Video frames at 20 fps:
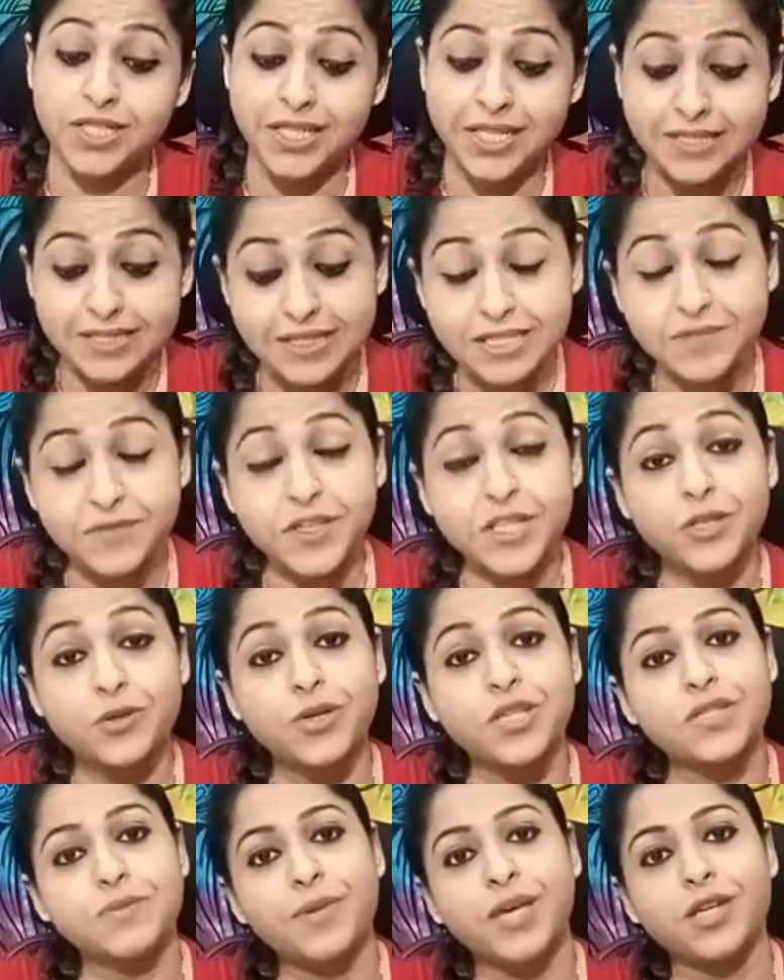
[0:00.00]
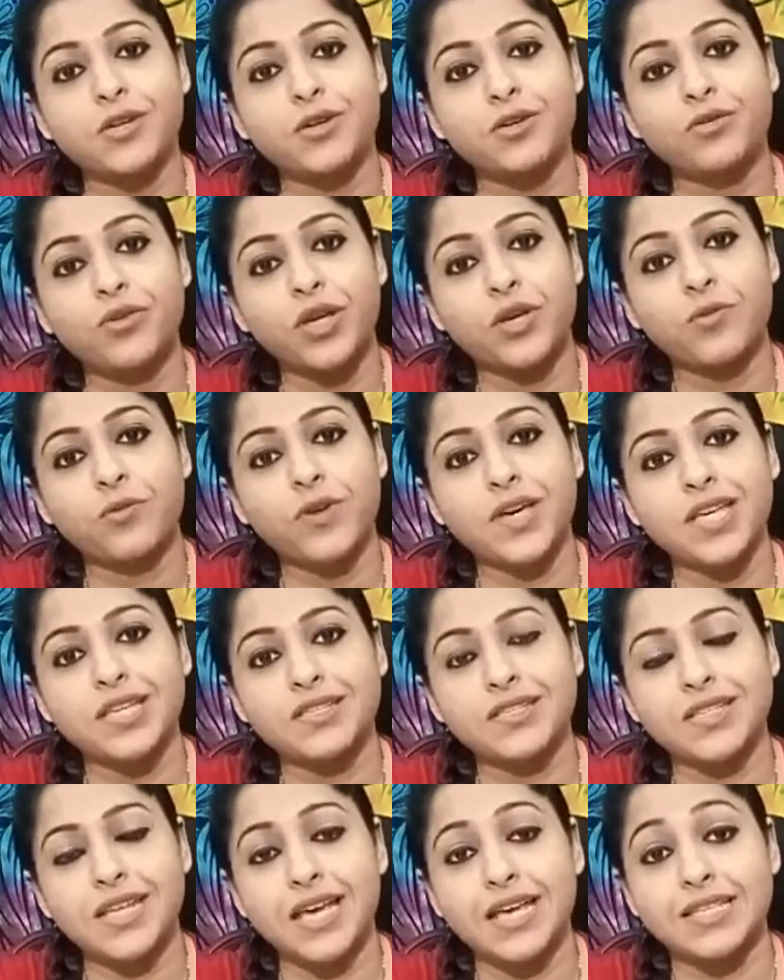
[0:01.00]
Yes, this video is made on
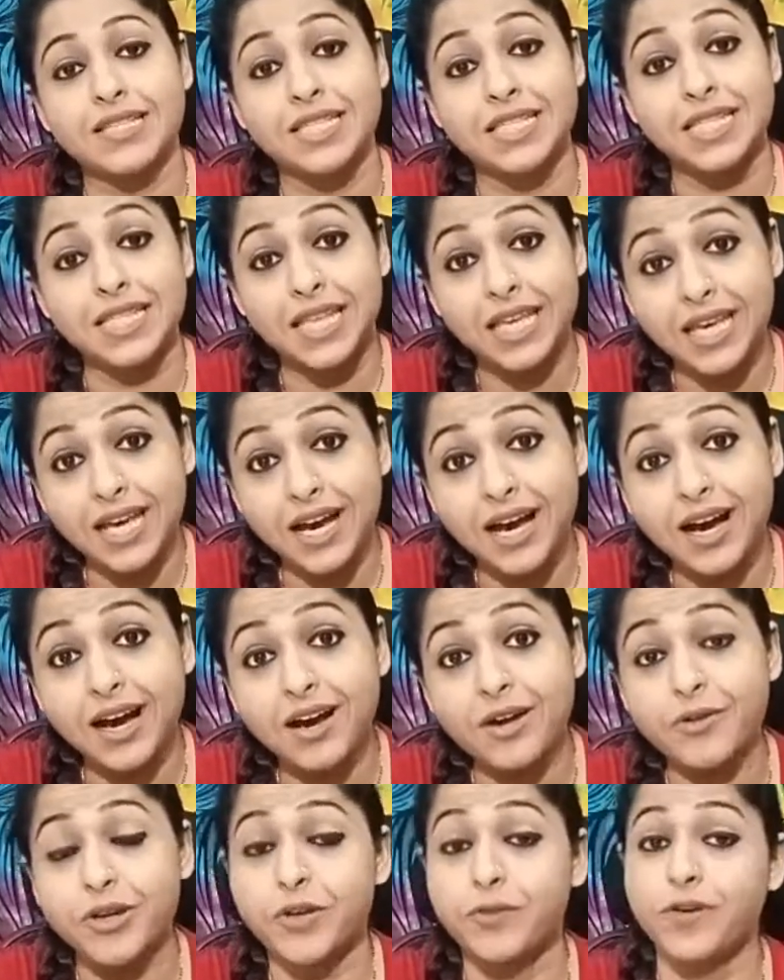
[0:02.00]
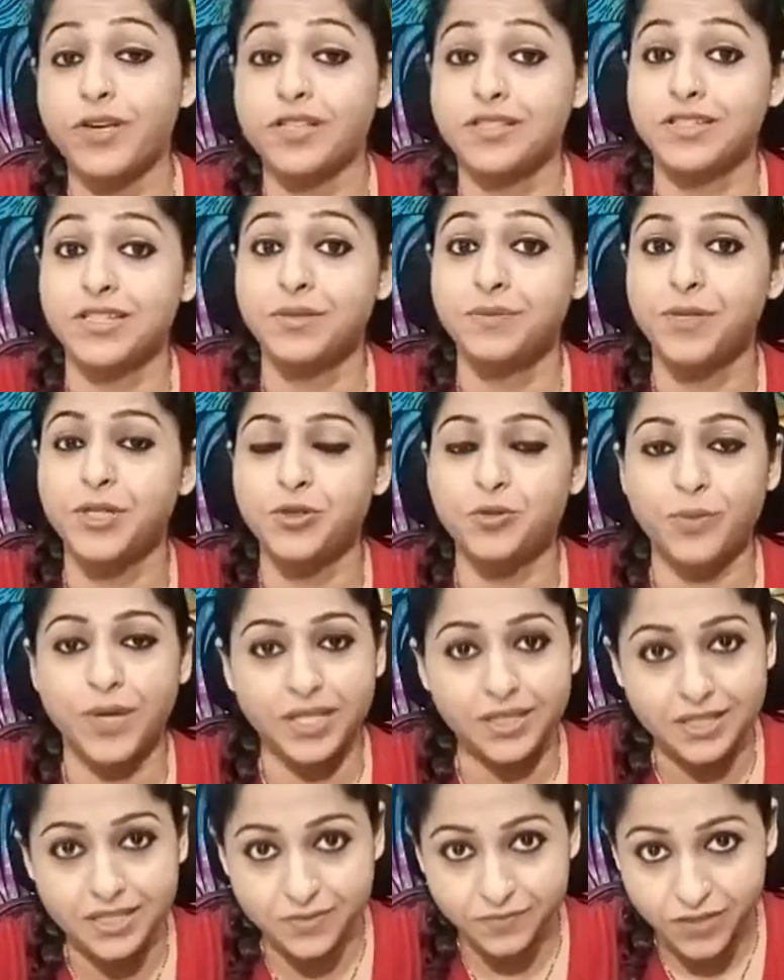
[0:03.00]
request, as Neha requested me to
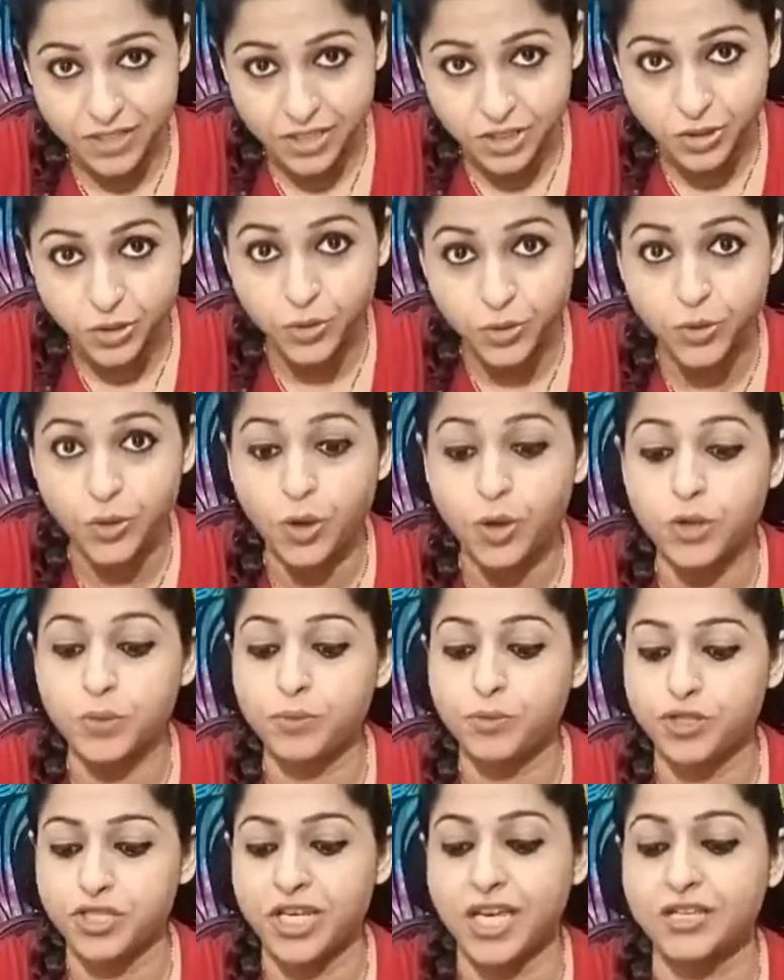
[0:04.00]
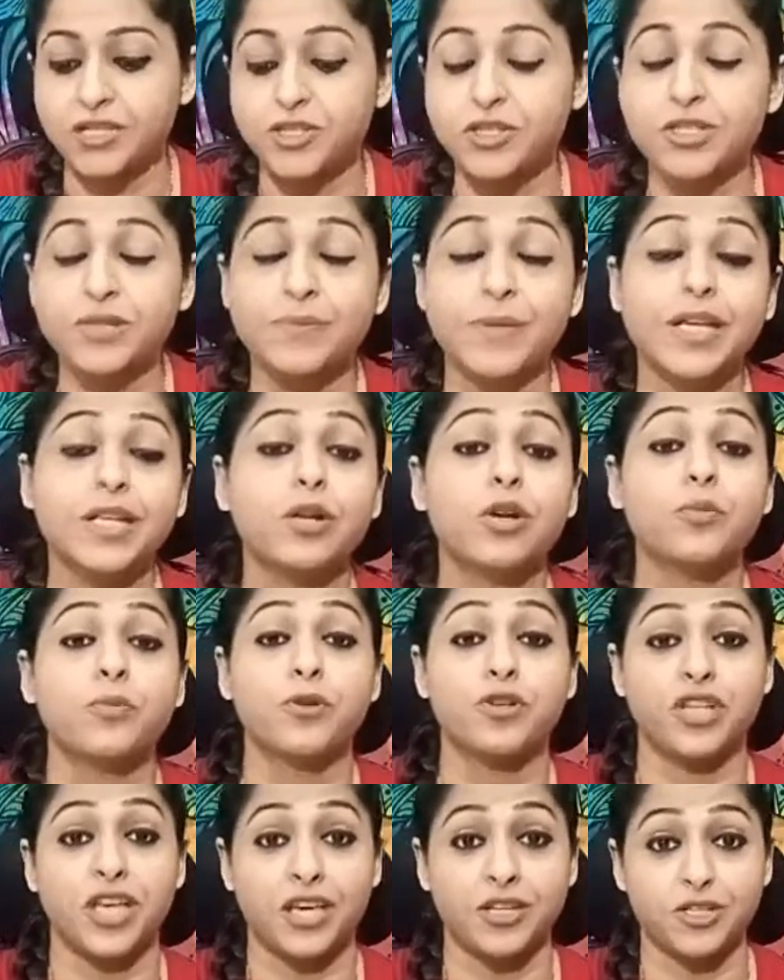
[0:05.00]
make this video on protection spell or
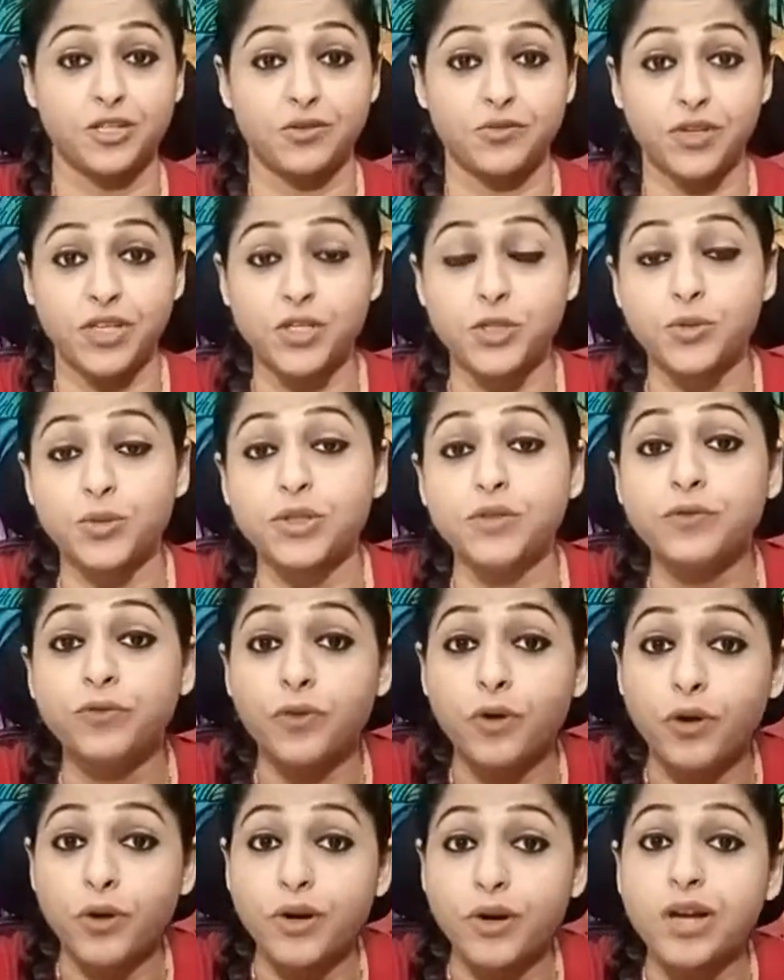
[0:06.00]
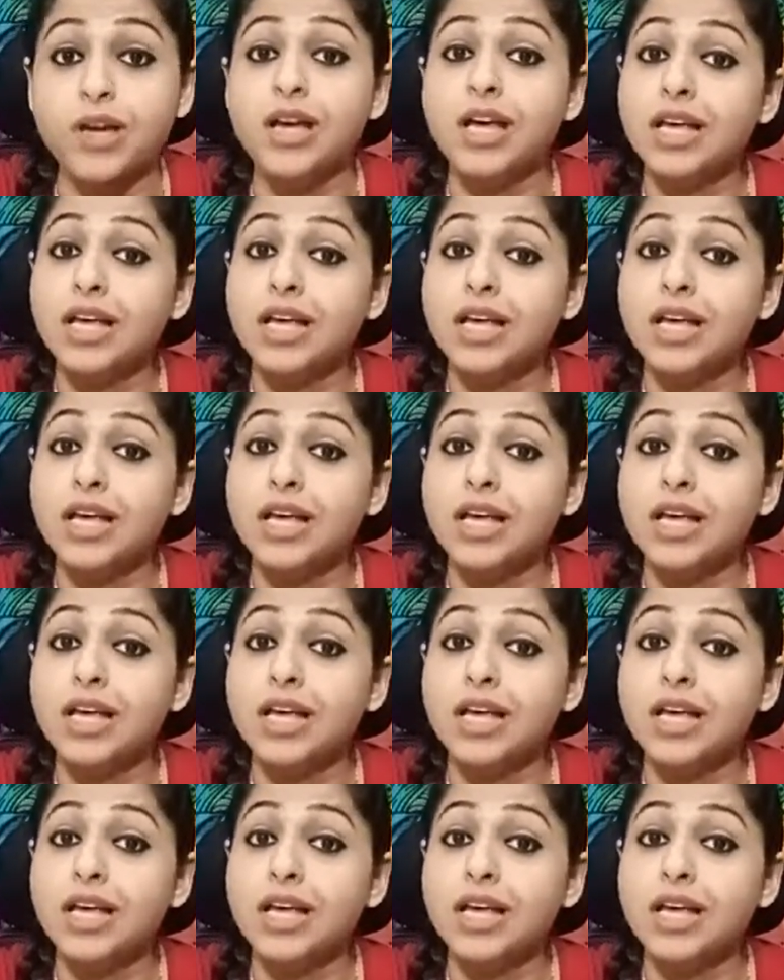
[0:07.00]
protection ritual for